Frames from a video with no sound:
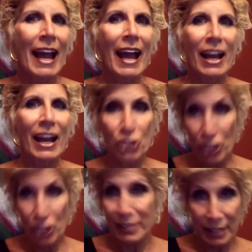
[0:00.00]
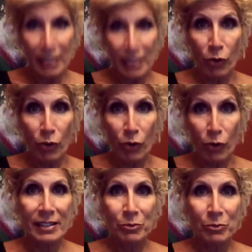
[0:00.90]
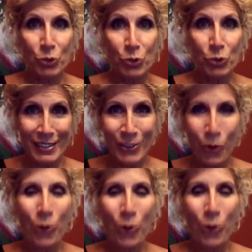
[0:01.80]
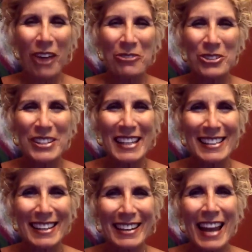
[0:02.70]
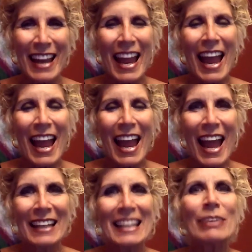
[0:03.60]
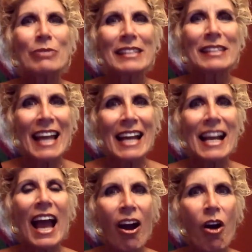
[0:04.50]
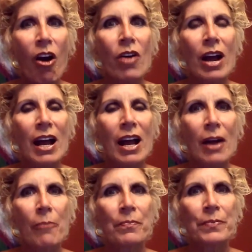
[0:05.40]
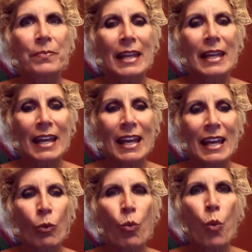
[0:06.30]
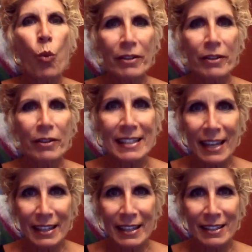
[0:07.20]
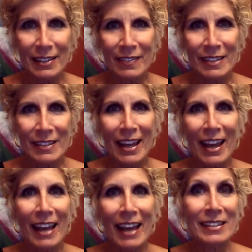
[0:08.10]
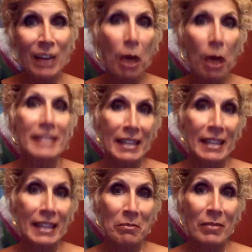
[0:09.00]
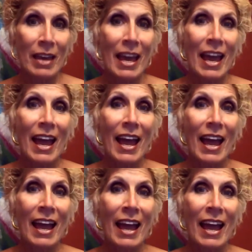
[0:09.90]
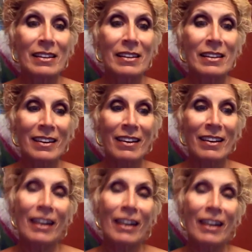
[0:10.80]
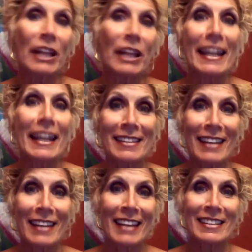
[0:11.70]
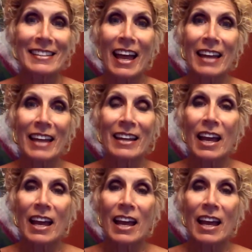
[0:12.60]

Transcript: and she was sitting right next to him during this whole conversation. And he was saying how one of his executives has come to him and complained and said,